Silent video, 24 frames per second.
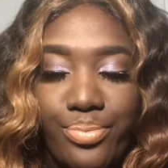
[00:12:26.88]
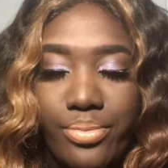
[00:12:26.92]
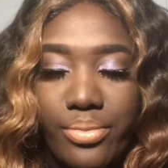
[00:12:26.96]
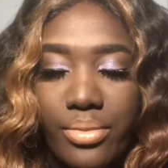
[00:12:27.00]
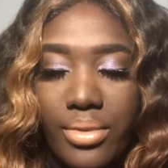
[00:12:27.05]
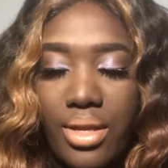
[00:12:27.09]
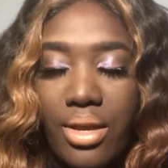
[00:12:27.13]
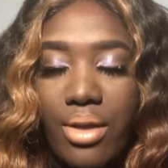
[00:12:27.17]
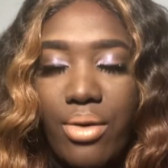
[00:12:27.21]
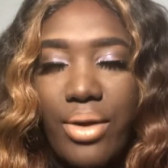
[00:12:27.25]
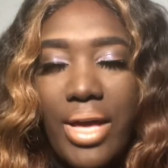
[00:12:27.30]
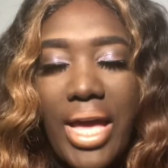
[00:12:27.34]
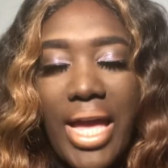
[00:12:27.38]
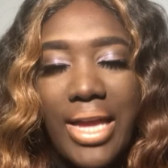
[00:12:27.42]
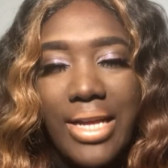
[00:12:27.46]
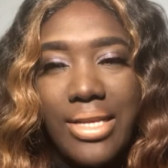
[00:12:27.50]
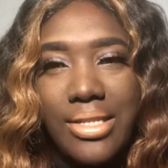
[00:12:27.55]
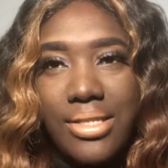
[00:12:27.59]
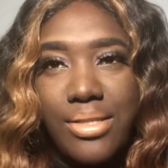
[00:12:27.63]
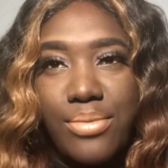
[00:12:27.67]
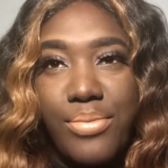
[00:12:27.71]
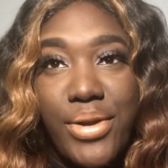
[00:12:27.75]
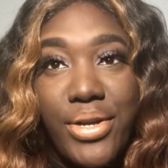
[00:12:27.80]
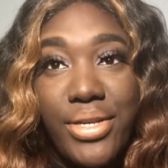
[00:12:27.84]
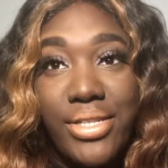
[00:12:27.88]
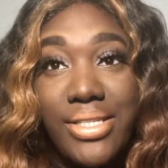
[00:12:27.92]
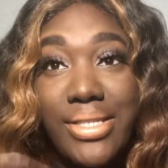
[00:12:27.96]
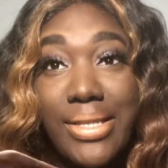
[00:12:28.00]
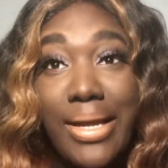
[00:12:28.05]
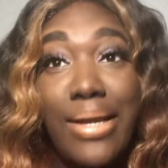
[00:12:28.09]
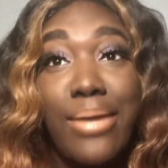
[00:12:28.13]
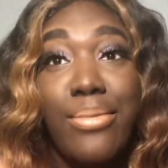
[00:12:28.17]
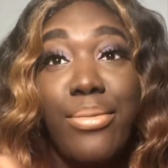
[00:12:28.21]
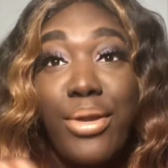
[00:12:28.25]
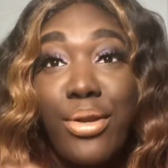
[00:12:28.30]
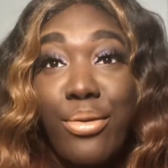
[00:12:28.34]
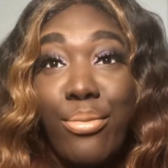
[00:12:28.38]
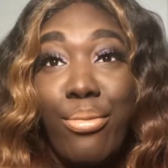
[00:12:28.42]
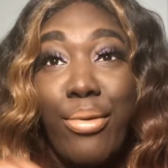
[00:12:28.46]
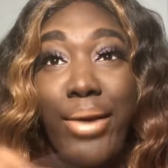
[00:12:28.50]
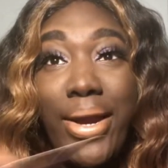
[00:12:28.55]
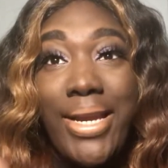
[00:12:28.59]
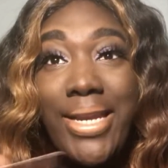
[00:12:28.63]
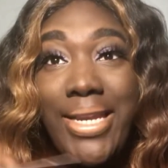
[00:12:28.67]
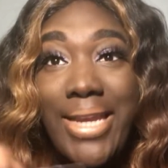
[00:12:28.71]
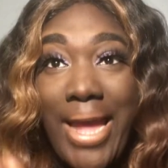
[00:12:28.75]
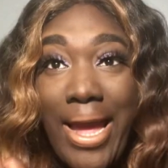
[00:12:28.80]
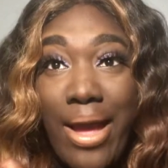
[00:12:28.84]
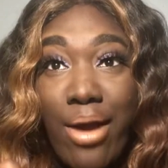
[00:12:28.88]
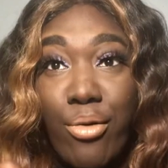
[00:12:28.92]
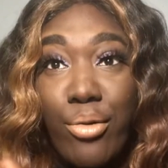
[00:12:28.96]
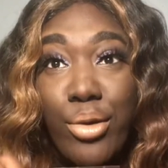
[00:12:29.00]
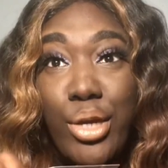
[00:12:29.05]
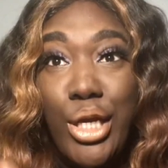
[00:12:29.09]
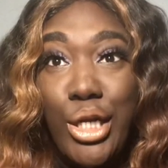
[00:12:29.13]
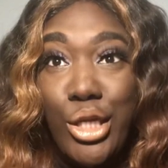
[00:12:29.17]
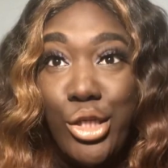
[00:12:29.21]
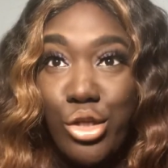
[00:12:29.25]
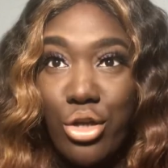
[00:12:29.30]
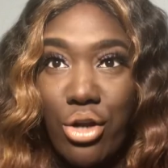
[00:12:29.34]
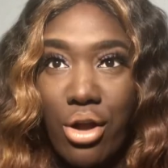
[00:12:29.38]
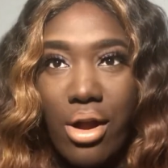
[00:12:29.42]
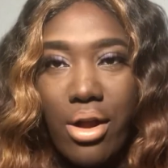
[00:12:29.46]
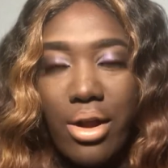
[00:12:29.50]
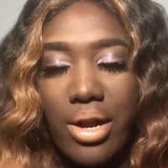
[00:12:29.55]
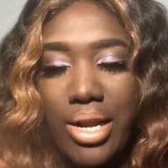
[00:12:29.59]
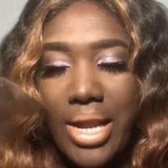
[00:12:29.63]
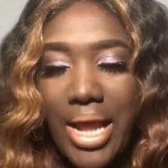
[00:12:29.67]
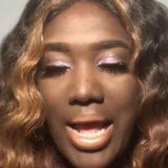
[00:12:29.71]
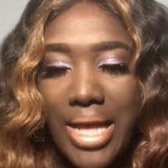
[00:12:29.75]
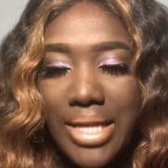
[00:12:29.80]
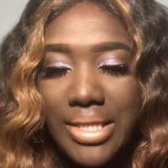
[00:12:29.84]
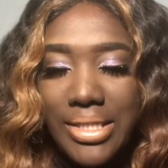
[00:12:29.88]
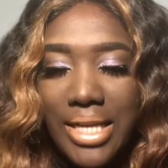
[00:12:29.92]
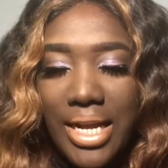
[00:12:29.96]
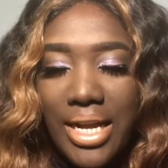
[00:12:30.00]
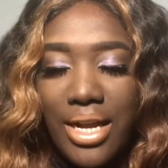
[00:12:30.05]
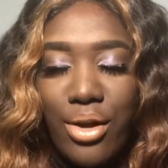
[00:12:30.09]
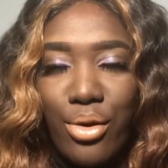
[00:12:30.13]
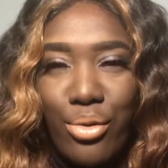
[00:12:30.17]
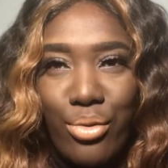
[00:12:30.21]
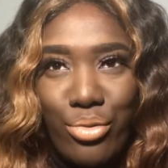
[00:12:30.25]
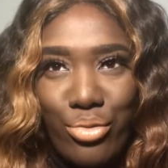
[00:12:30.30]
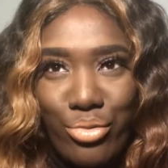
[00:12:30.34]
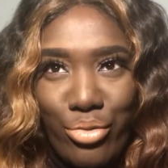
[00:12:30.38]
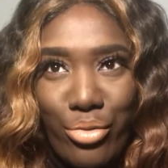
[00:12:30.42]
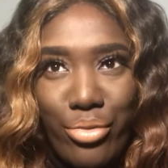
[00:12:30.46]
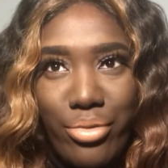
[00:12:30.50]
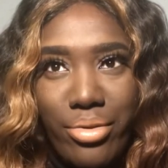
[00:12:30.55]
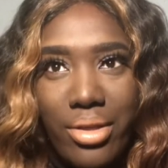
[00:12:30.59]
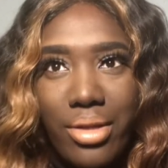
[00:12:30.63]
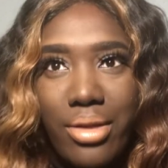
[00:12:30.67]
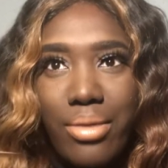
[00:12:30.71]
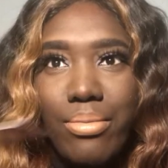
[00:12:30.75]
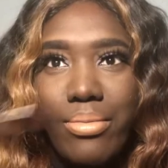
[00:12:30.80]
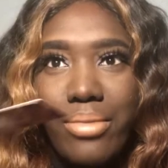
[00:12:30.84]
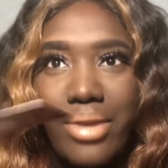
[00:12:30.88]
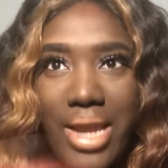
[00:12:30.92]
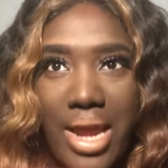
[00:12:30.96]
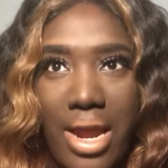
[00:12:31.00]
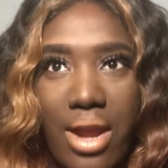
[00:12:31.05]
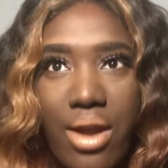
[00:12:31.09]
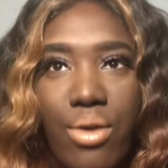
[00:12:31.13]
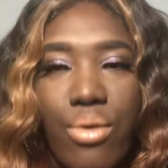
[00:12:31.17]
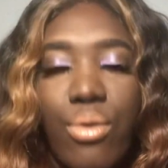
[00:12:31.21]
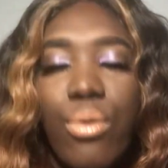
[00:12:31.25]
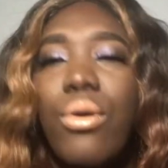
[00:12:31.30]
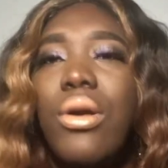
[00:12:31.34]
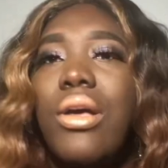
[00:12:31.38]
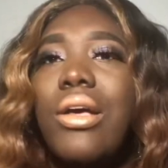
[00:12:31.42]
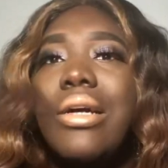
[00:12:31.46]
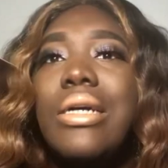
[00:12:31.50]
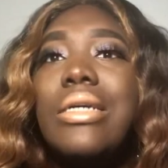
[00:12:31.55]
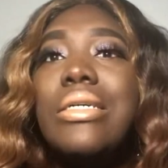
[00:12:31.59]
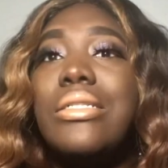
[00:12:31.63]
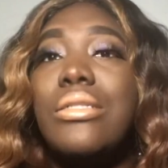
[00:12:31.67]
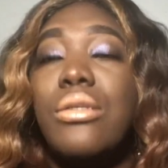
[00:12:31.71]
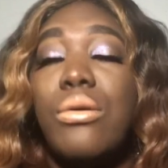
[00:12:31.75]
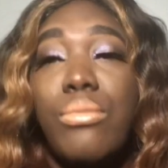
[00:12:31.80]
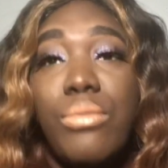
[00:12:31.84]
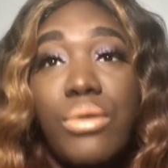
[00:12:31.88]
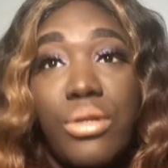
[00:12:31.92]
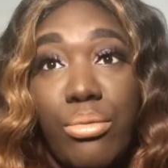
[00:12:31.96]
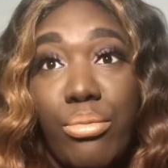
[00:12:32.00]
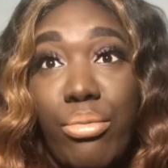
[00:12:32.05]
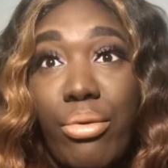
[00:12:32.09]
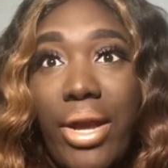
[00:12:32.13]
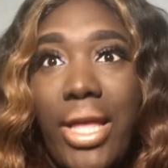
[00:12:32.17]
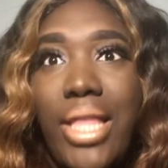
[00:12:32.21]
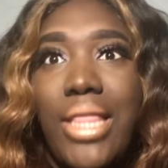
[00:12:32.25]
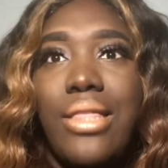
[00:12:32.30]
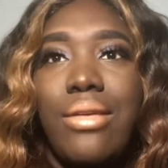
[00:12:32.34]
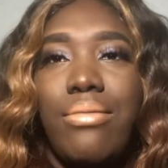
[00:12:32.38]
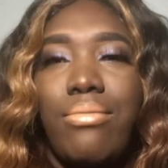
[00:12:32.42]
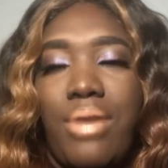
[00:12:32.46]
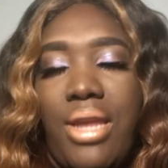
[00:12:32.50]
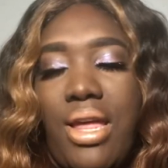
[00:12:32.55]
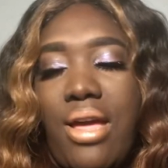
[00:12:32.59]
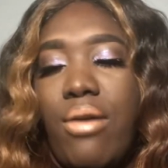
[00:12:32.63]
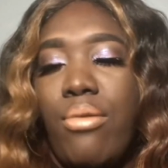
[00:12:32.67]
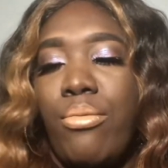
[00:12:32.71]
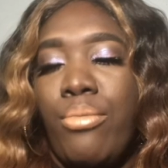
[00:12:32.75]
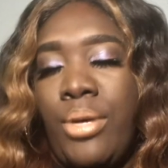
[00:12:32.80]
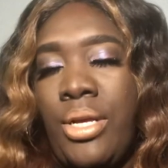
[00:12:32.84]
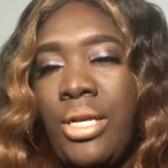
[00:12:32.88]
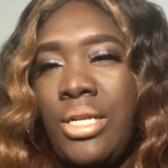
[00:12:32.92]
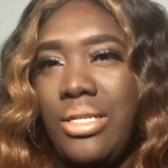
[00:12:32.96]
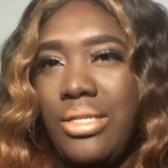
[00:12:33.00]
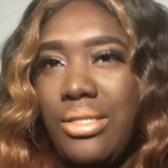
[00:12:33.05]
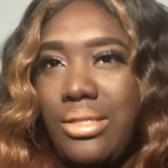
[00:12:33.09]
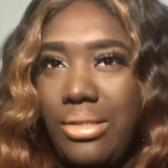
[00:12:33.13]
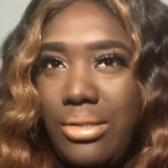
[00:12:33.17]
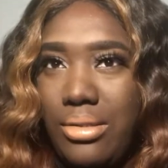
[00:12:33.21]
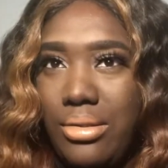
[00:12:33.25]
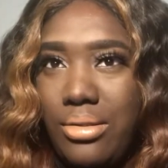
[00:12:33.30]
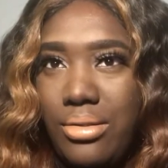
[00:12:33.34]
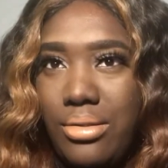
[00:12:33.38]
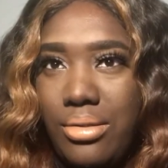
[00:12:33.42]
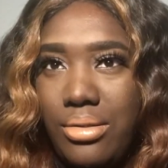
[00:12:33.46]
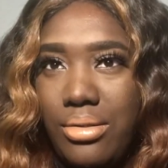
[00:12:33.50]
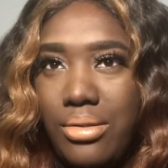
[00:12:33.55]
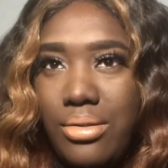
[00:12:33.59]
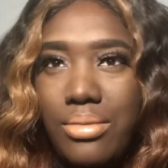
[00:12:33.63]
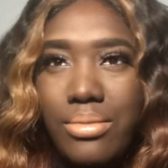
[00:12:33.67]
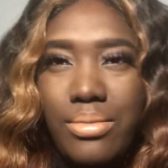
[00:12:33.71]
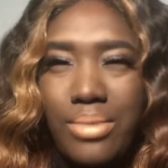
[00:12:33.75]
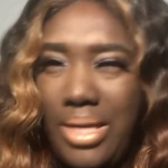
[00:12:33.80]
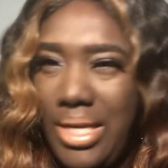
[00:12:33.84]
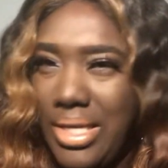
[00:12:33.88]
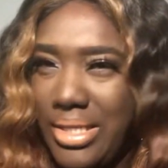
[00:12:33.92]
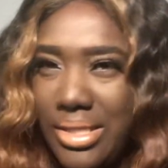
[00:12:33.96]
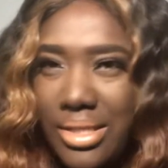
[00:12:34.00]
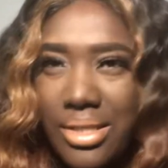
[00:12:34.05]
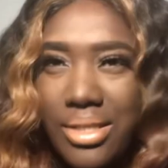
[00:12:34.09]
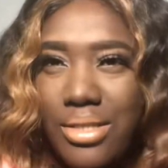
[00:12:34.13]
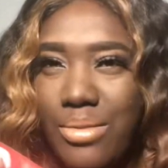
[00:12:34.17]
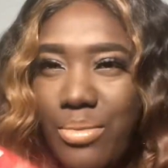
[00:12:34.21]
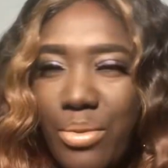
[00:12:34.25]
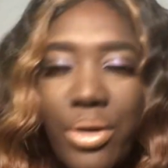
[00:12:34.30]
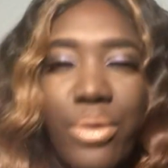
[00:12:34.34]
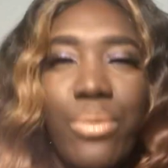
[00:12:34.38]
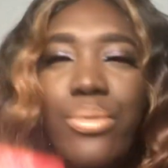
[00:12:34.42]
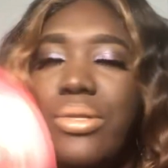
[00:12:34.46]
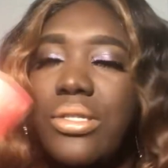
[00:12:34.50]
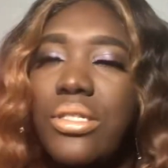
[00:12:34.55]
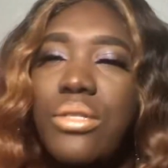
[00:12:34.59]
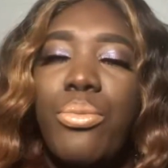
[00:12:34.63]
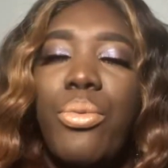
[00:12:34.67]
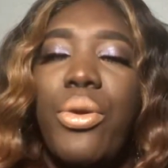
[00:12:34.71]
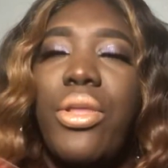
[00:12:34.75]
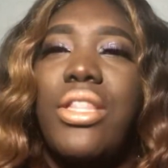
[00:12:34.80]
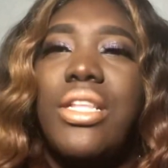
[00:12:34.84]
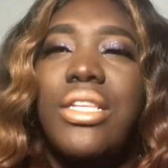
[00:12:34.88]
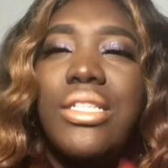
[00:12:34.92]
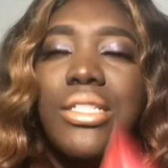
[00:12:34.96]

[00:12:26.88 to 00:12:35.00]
Okay, Spirit's telling me to break down each card as I go through them now. So I'm going to break them down because I'm guessing Spirit wants to bring this